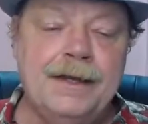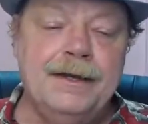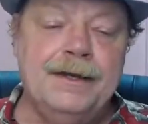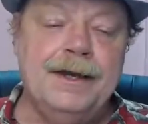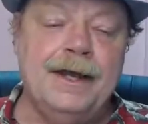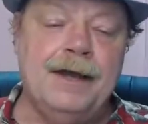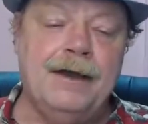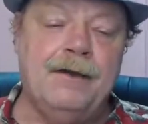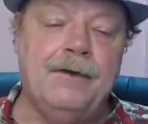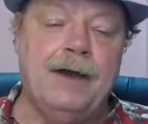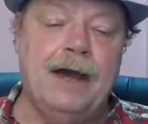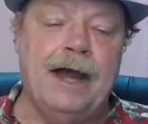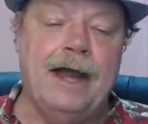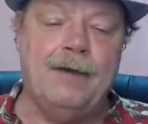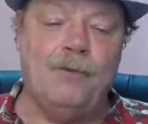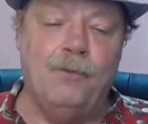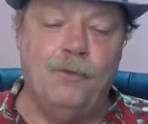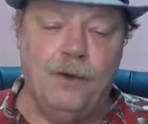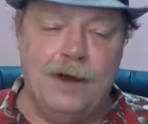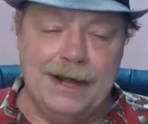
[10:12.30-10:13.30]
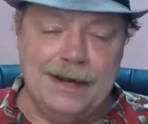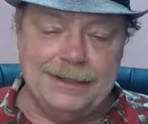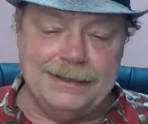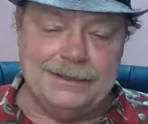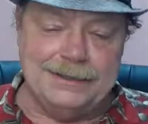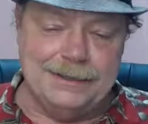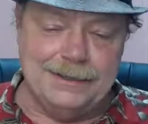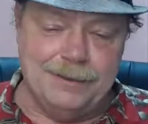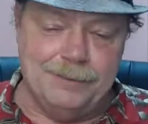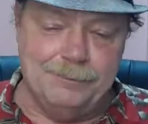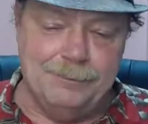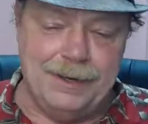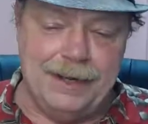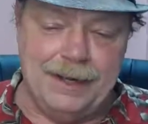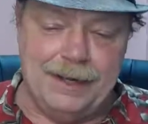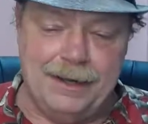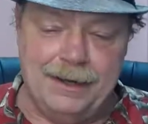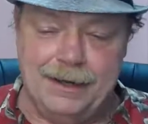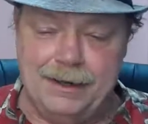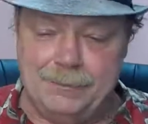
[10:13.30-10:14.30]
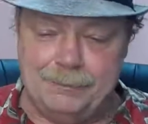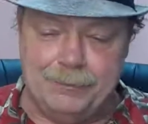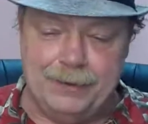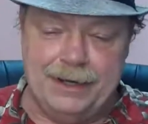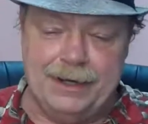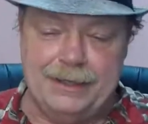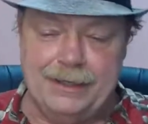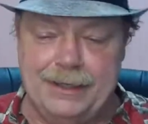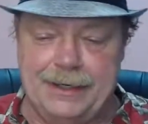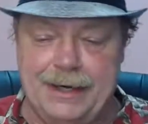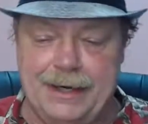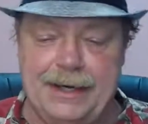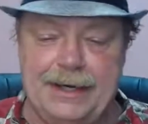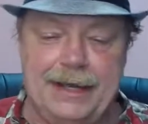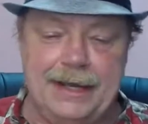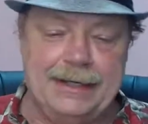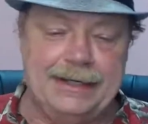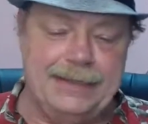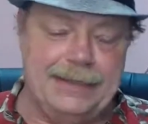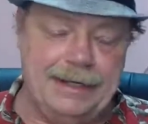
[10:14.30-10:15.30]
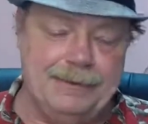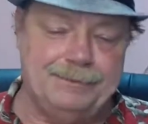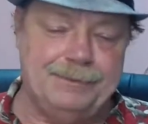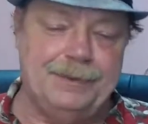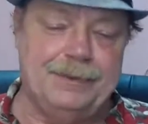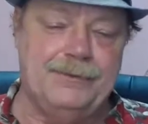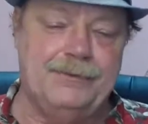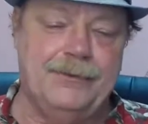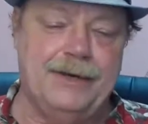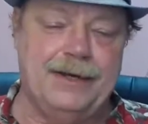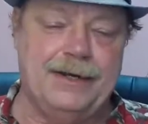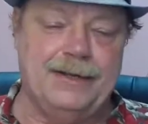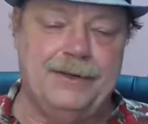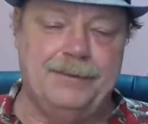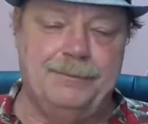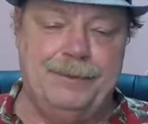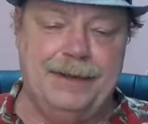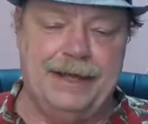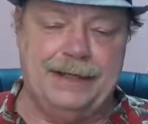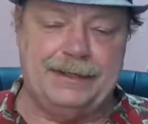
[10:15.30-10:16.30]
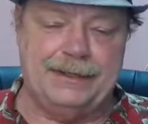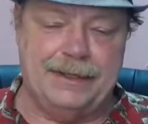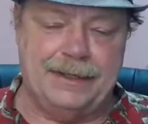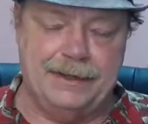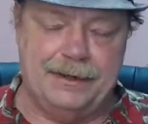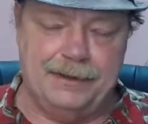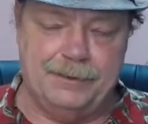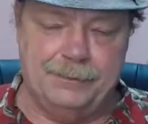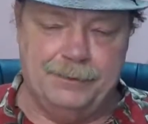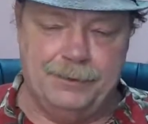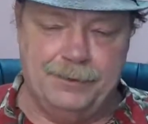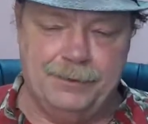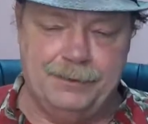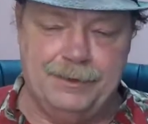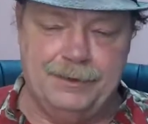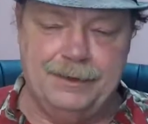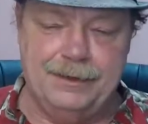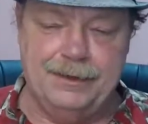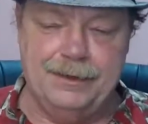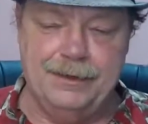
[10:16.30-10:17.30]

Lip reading: Now, I want to go back, Brandon, I definitely want to go back to Carbone.